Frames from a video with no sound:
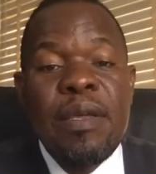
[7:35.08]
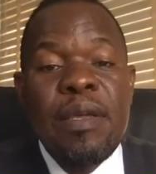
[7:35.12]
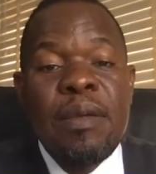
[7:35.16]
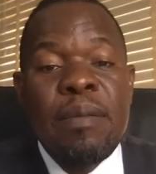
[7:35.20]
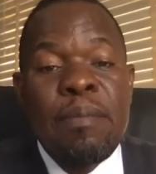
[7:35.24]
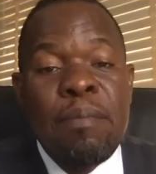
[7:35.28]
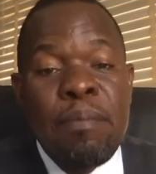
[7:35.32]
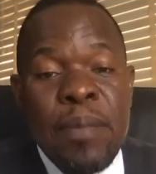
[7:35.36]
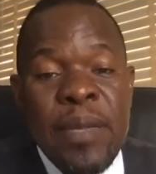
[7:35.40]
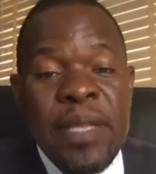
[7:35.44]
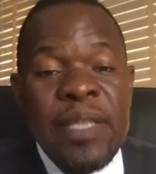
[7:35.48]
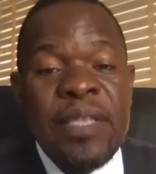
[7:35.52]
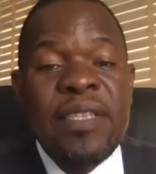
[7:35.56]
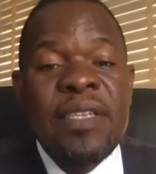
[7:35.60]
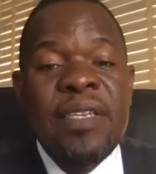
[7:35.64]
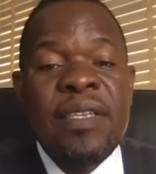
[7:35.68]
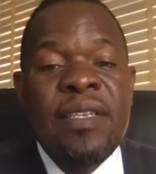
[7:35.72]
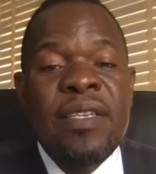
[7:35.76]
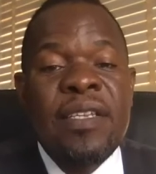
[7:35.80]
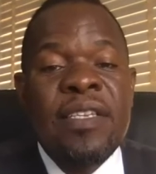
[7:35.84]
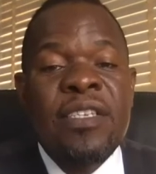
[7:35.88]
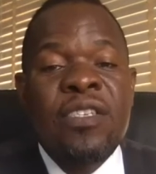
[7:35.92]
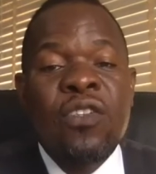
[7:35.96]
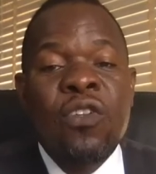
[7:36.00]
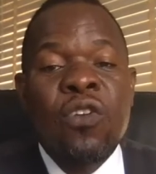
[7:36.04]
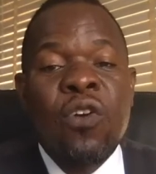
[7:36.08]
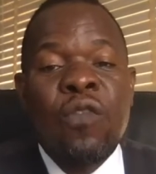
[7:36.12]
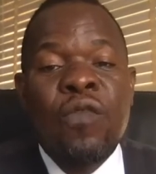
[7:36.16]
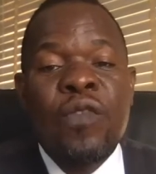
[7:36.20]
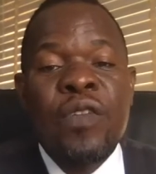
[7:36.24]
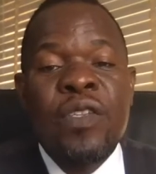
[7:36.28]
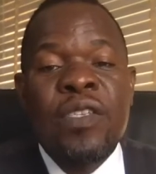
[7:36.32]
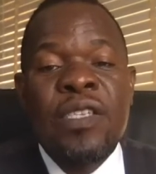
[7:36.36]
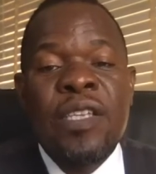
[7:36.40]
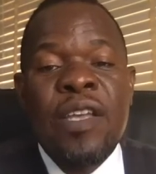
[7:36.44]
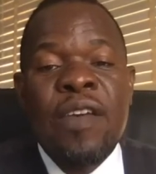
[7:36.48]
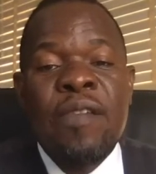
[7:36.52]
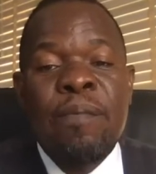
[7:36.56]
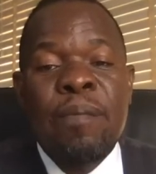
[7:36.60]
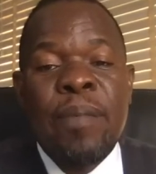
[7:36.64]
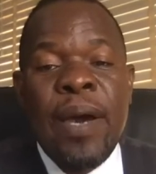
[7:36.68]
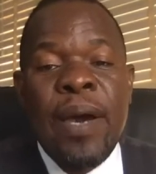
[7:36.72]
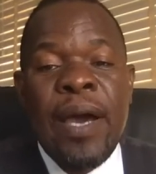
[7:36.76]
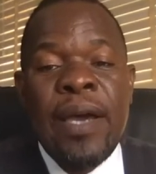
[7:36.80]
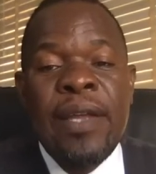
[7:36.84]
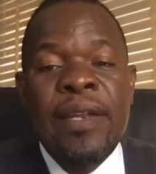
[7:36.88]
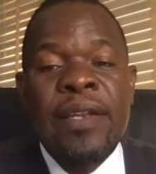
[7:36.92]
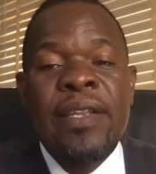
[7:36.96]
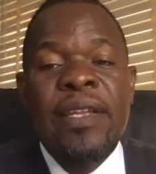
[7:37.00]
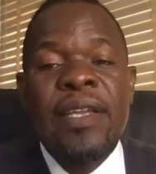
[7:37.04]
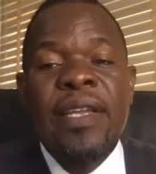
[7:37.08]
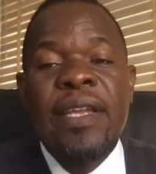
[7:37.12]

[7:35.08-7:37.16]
Meeting is not of itself bad.